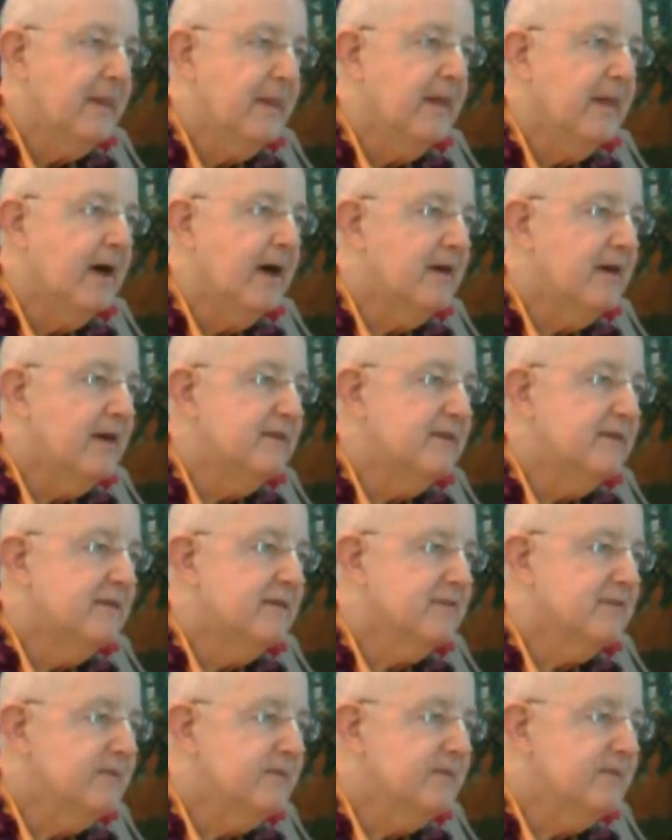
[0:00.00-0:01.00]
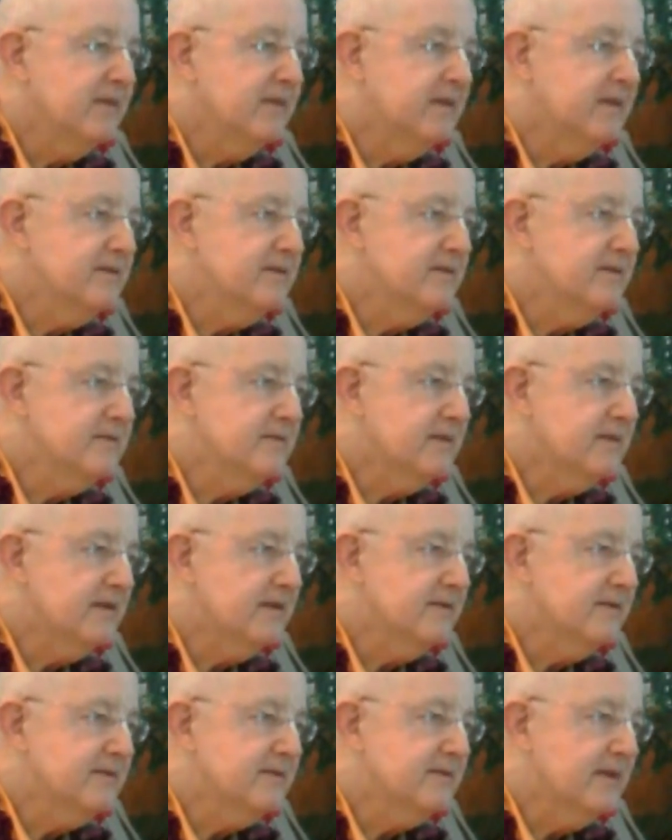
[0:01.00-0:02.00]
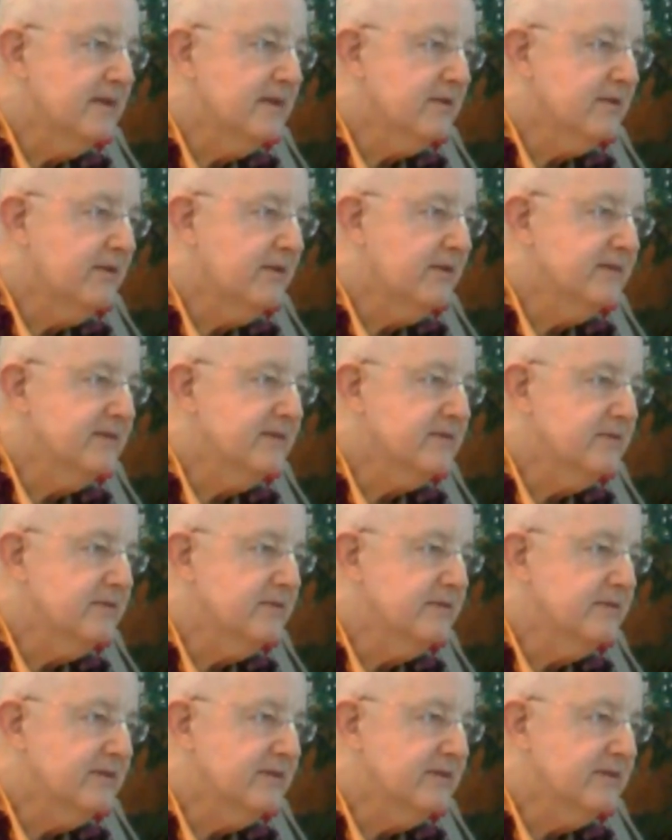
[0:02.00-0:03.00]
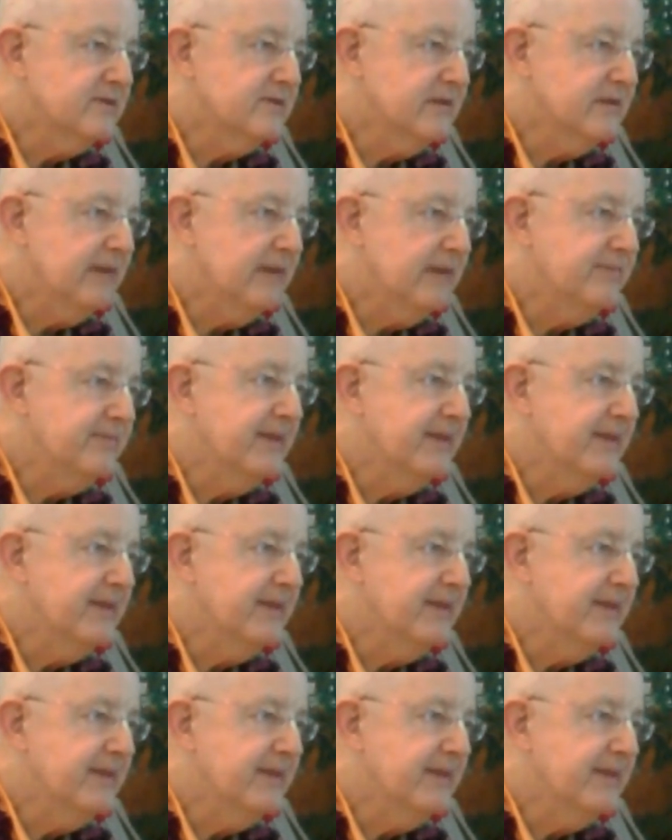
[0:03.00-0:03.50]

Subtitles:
Our tribulations are not quite so extreme.